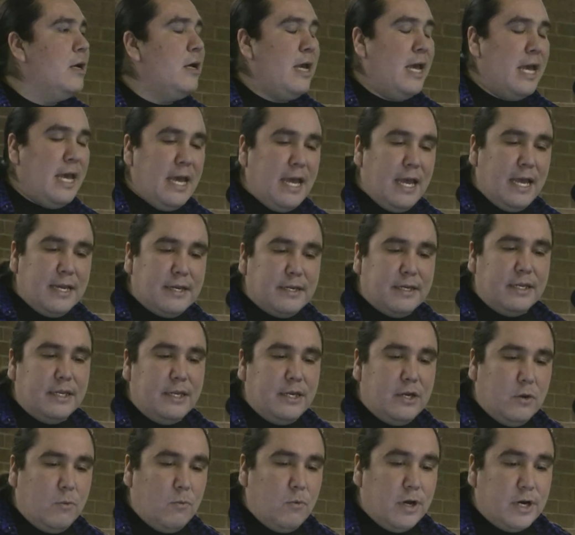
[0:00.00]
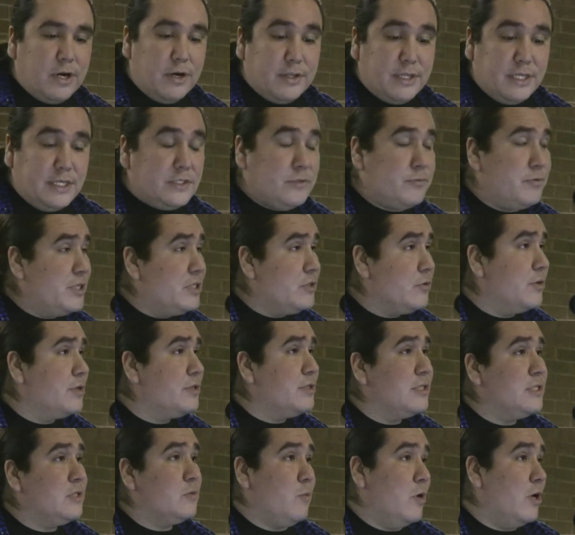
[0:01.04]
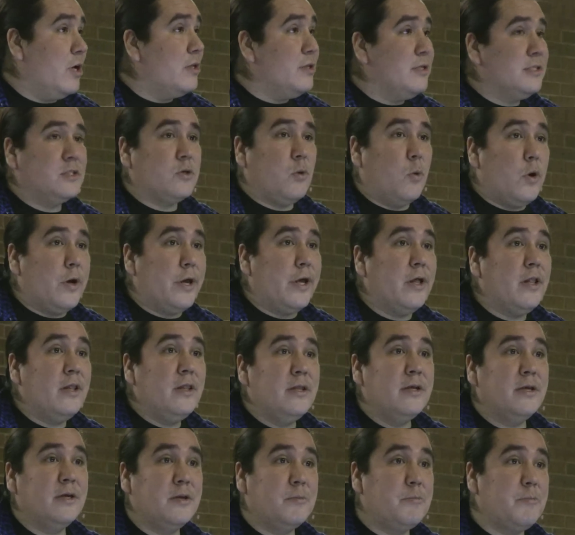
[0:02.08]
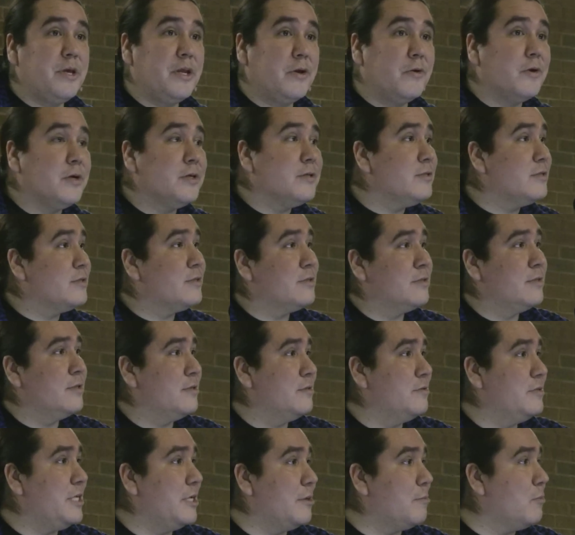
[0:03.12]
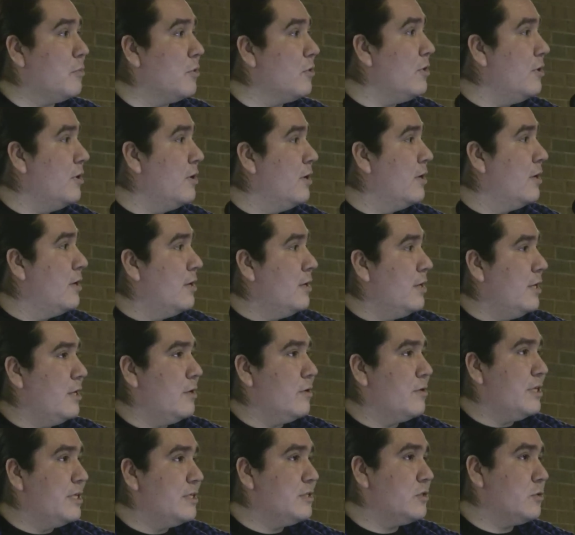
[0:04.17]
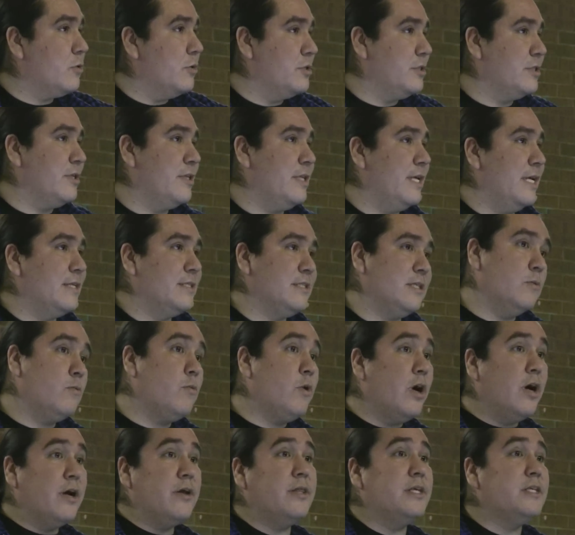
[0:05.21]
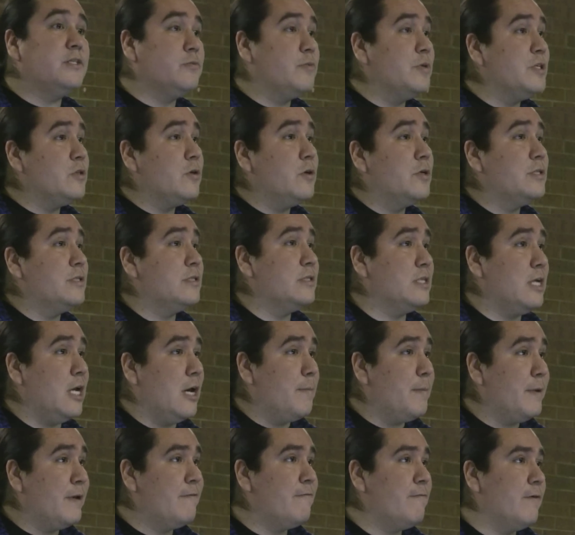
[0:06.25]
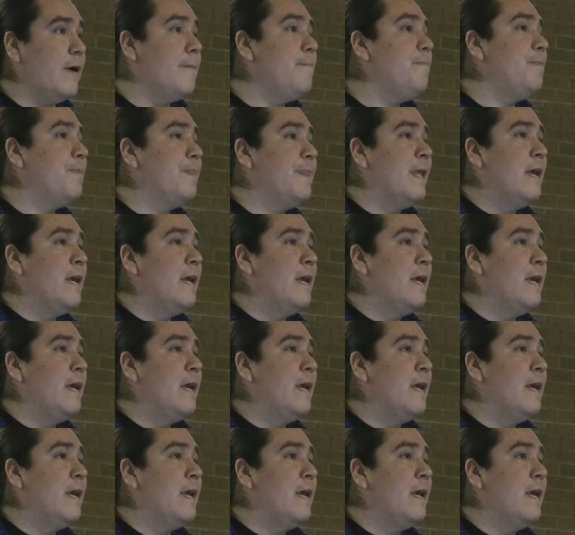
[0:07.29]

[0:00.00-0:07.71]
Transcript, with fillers: And you know, what are these resources? Well, it's oil, minerals, timber, you know, these sorts of things. And where are these resources coming from?